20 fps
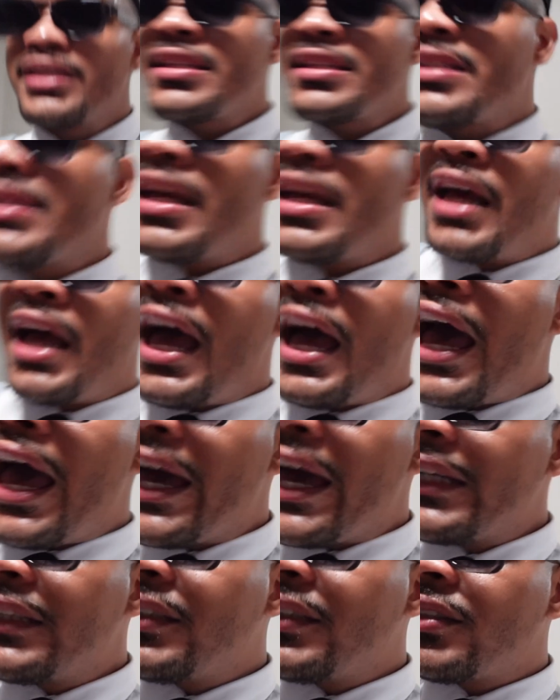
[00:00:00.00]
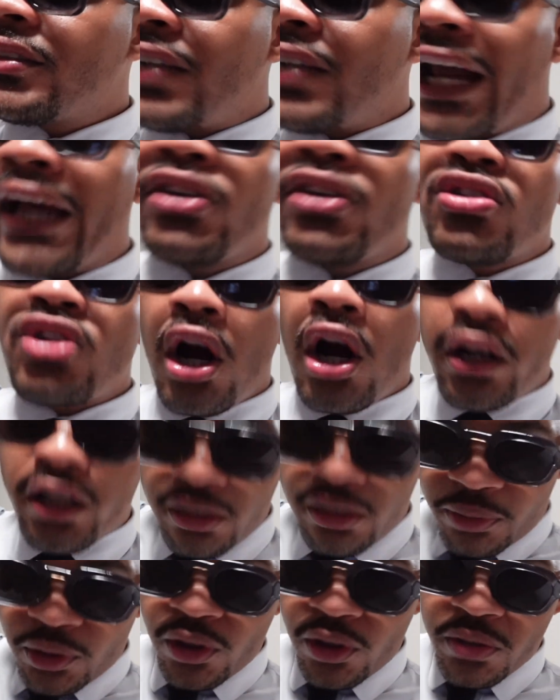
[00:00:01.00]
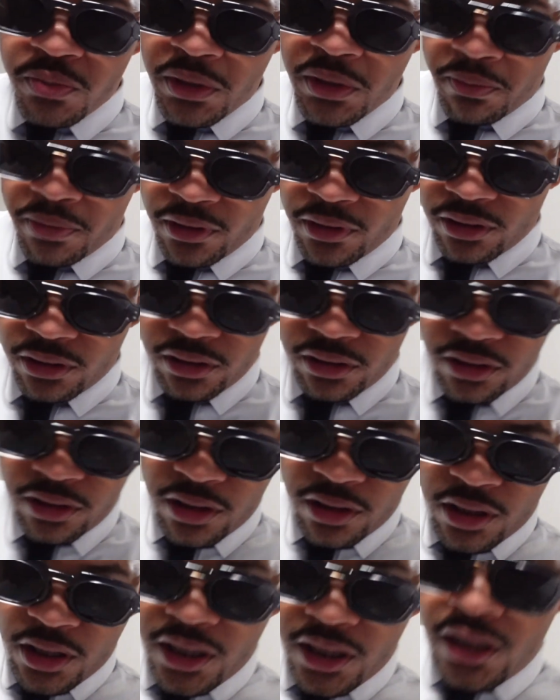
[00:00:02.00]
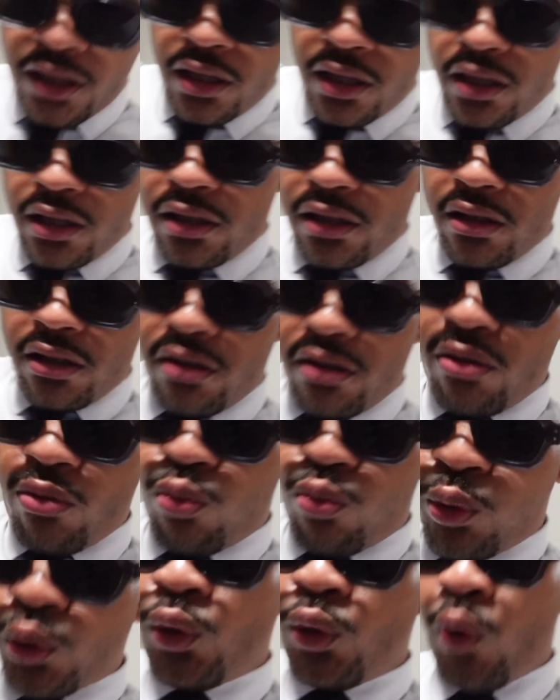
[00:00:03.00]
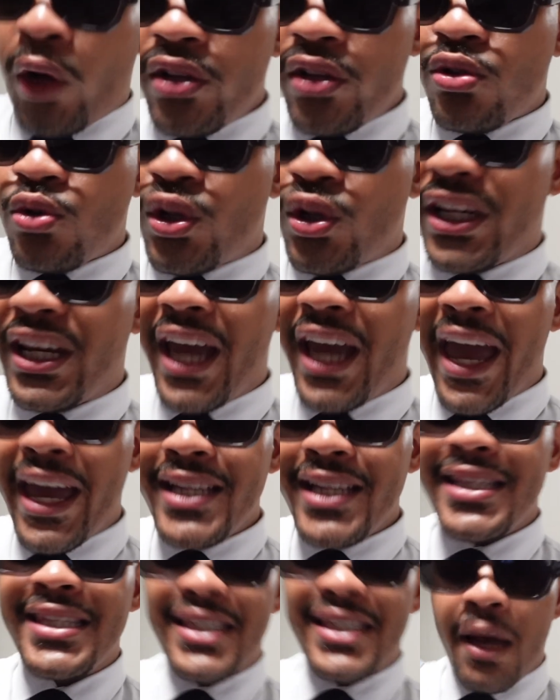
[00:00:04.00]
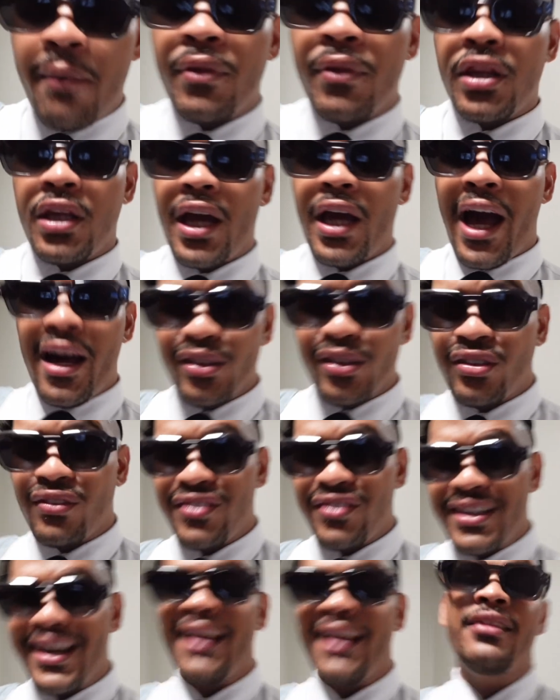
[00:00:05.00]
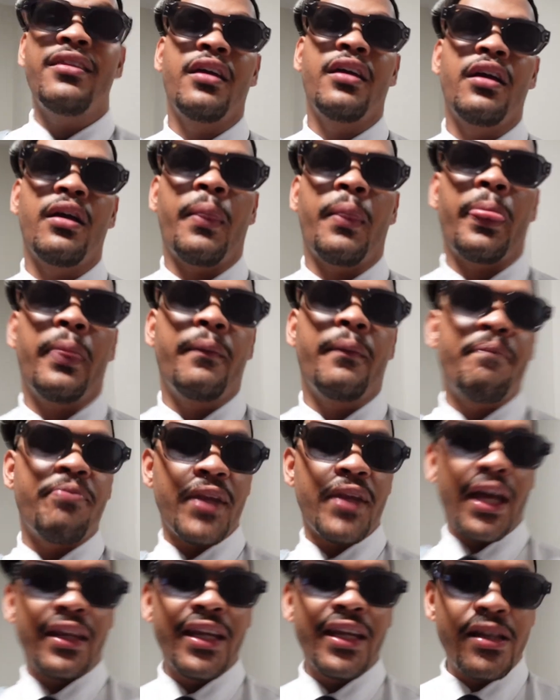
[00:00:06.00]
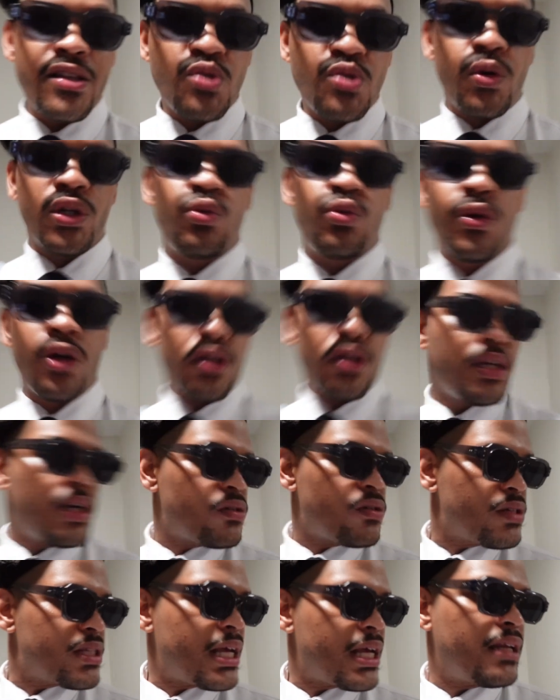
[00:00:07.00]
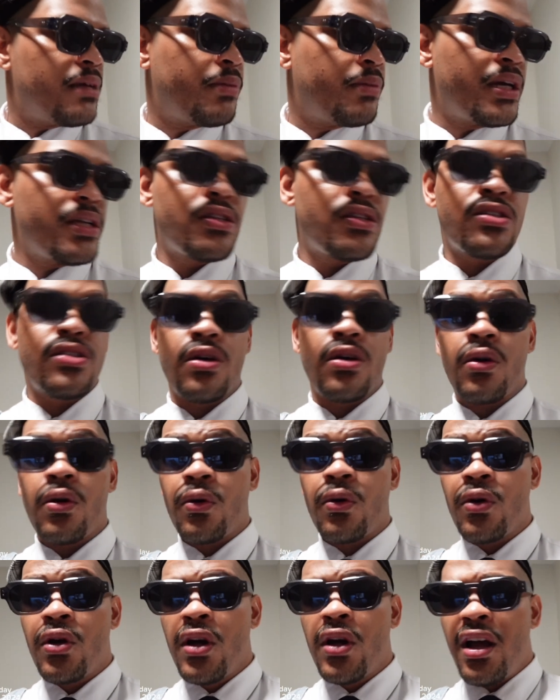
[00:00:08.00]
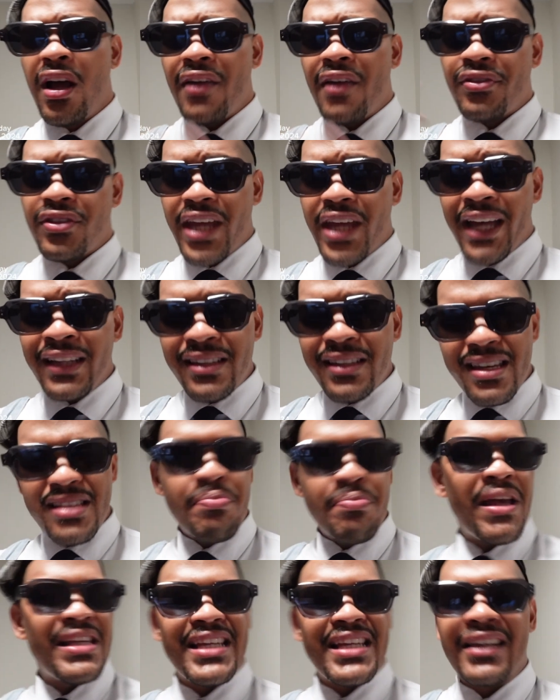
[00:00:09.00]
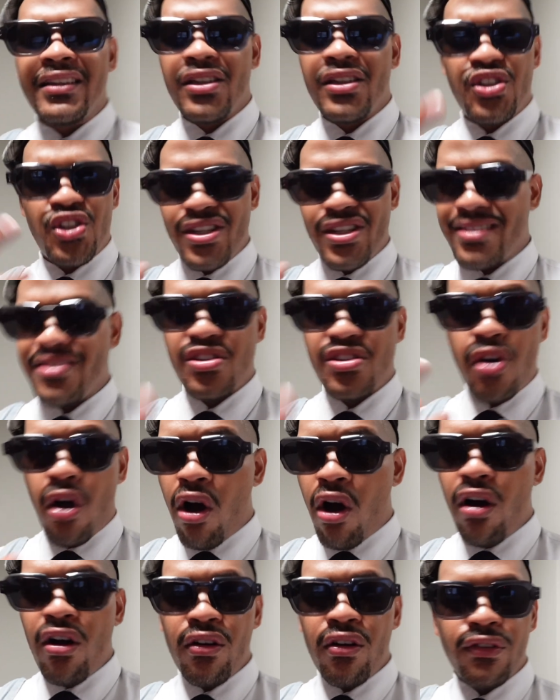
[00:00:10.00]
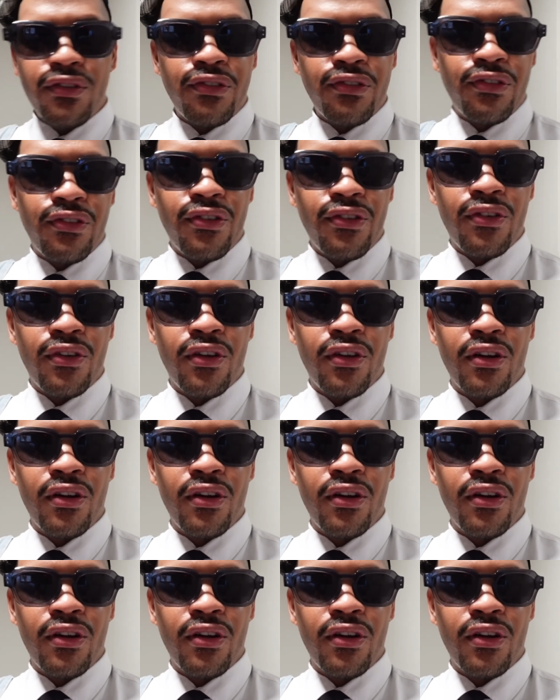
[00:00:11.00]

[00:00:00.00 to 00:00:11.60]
this and like rock it, because people will want to create something out of nothing. And that is what we are here to celebrate. So that is basically the gist of